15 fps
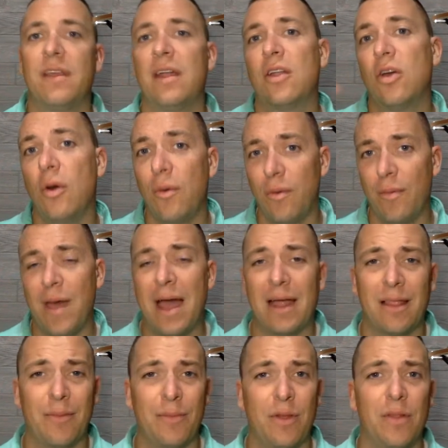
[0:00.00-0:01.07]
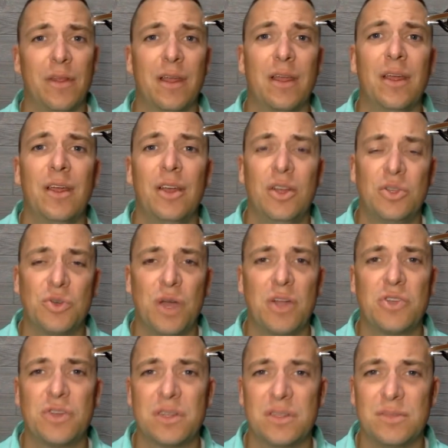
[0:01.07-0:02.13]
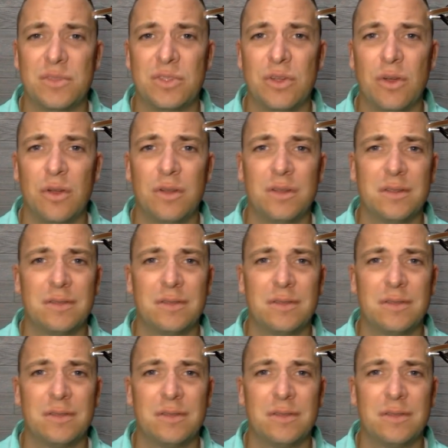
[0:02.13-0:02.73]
I had to go to the back of the building, try to drink some sodas